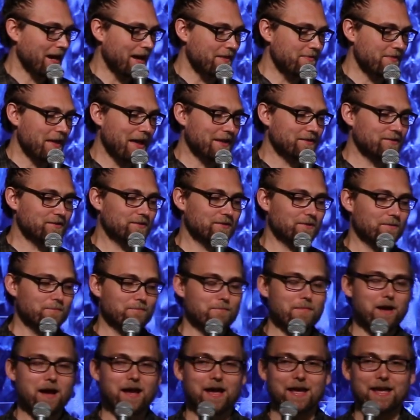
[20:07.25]
And that's
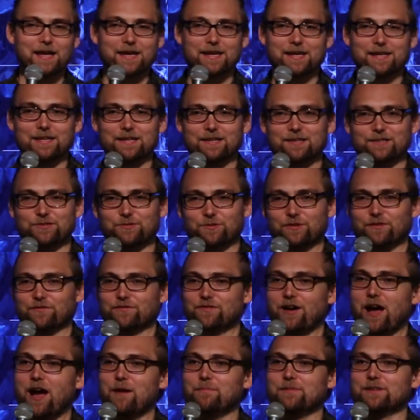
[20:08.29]
my sort
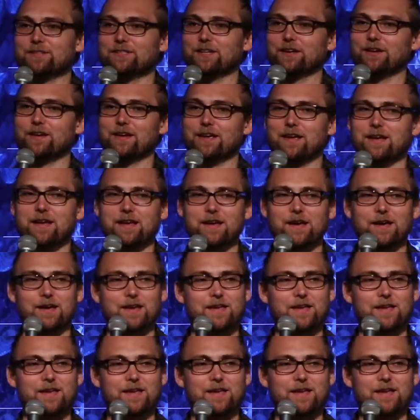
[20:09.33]
of commentary.